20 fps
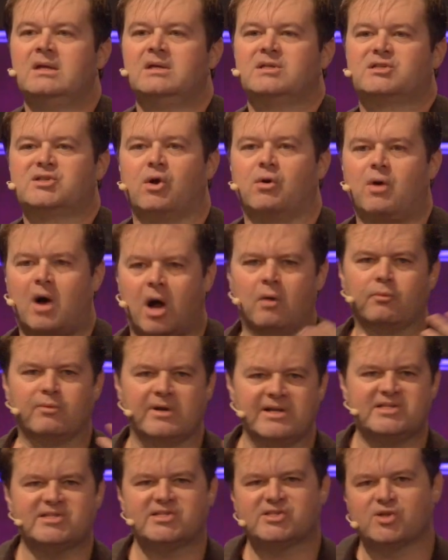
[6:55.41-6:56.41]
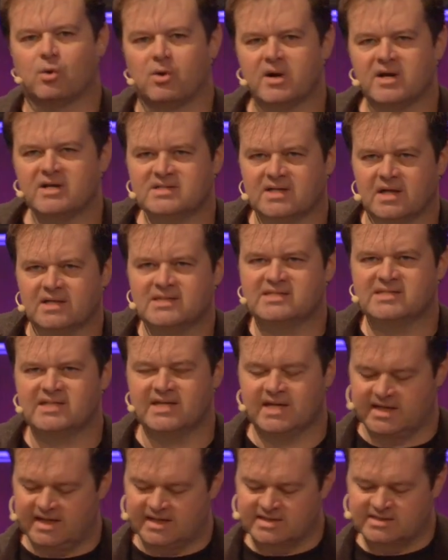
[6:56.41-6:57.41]
So I'll read stories on
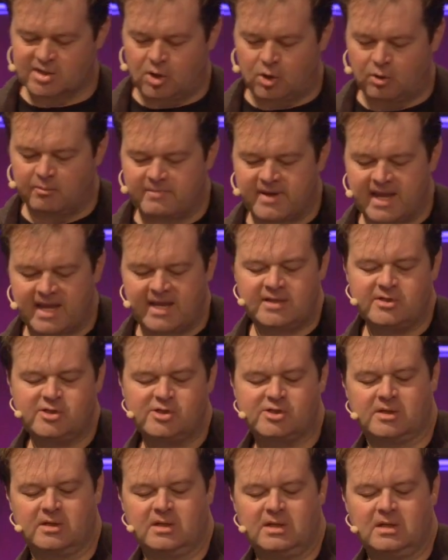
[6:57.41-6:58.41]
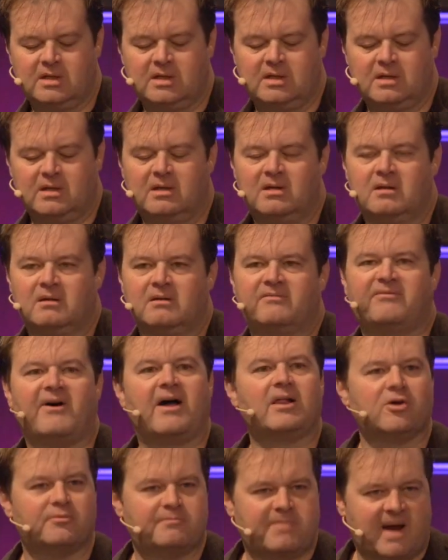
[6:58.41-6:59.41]
CNN's homepage,
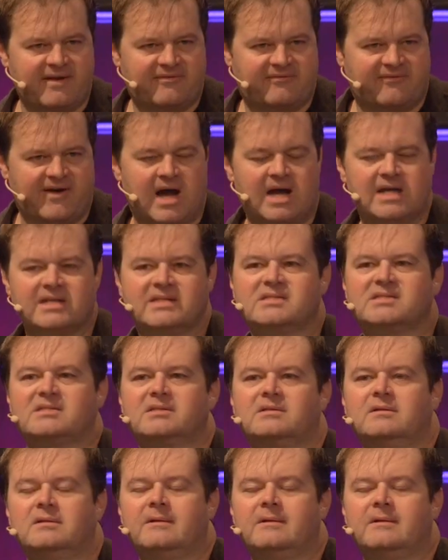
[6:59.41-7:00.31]
followed by Fox,